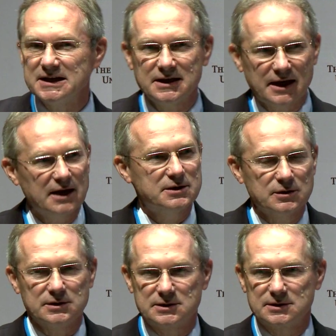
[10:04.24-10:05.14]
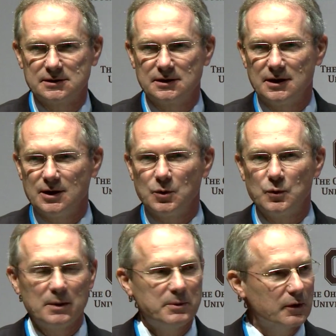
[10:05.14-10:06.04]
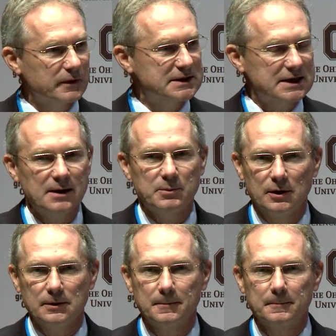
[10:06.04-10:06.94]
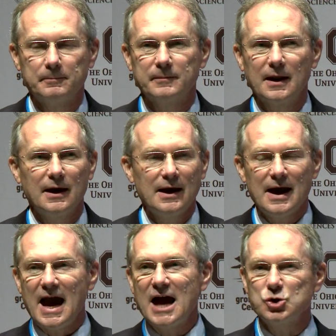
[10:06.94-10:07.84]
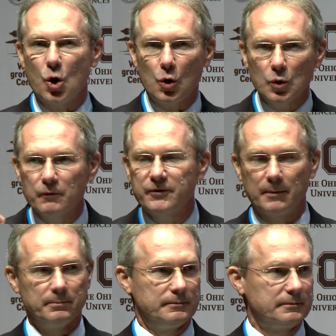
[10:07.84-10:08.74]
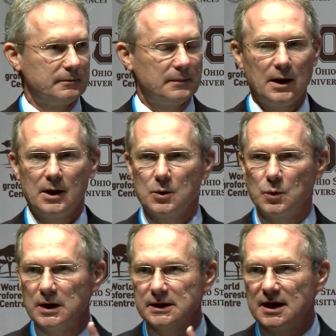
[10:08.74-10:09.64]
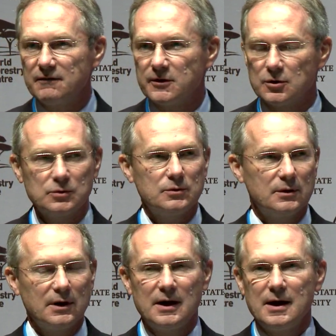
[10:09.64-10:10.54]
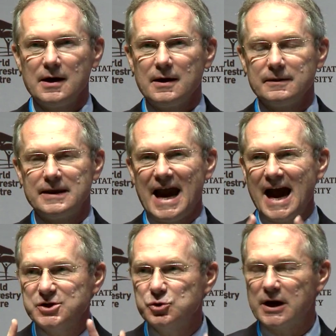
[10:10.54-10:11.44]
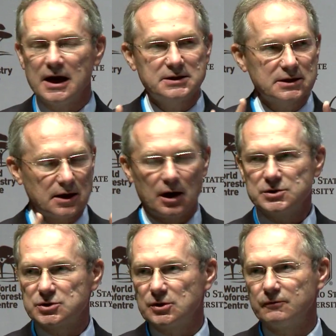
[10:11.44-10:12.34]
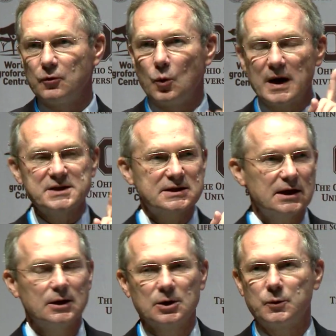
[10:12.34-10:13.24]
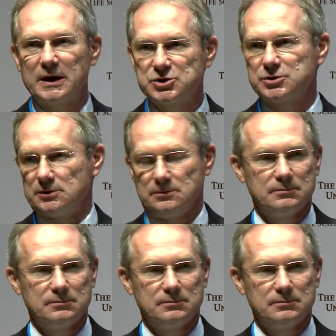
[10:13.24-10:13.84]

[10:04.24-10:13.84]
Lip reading: indicators will be on the table, and all of them will give you the educated answer for one single question.